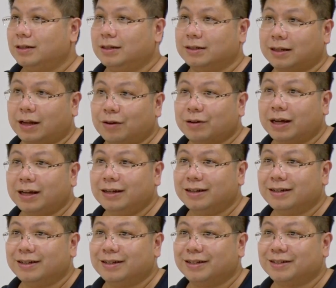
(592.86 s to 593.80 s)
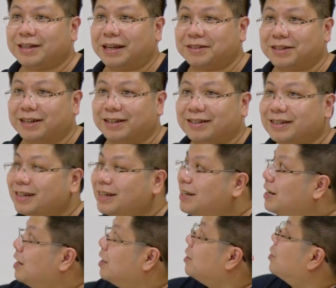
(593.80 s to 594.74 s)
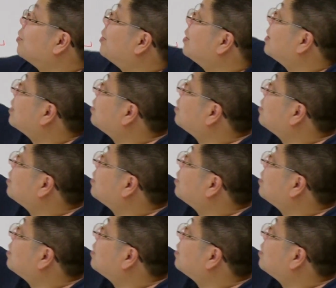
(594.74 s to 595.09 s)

Is that okay? That's it. So this